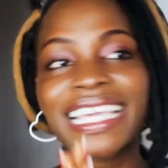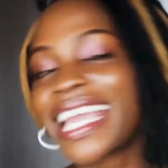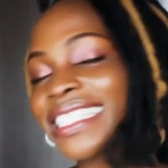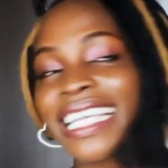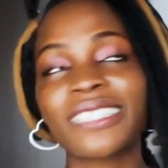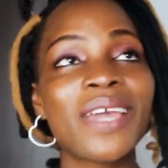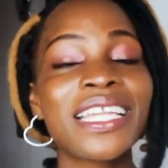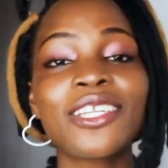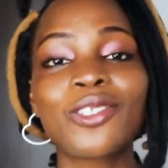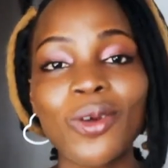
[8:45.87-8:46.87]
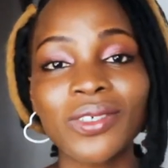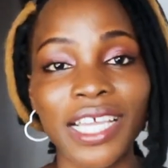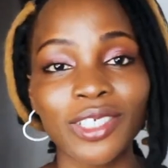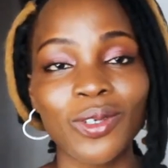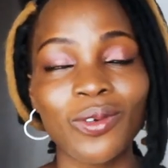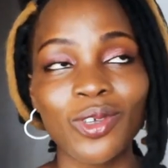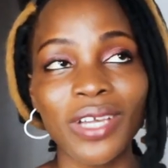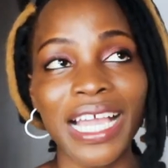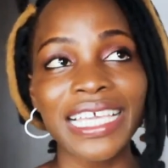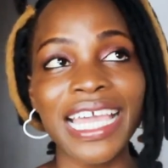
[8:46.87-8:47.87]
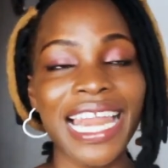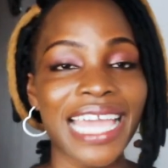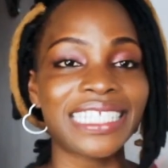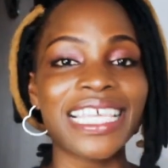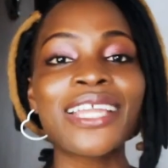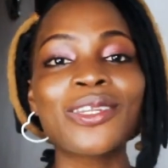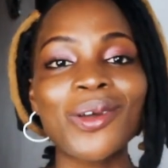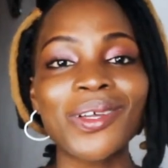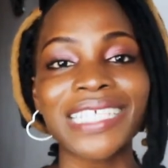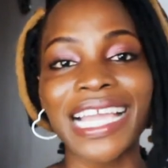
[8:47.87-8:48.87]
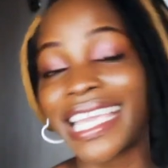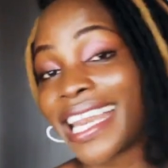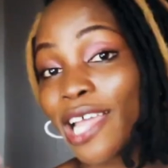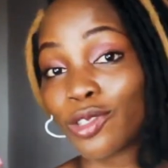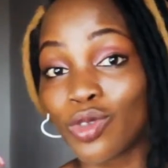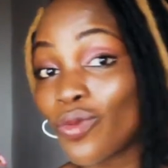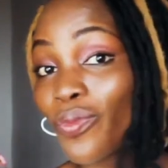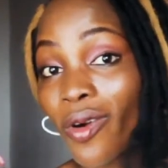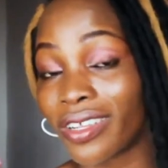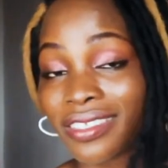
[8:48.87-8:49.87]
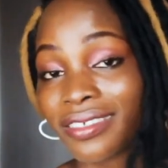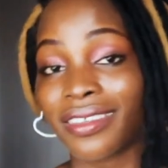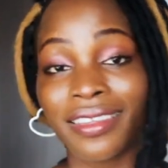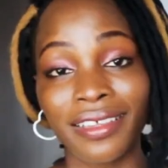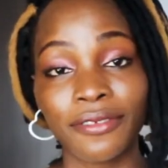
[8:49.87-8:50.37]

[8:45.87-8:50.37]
get as many does as you can get, like 10 does and get like 2 bucks.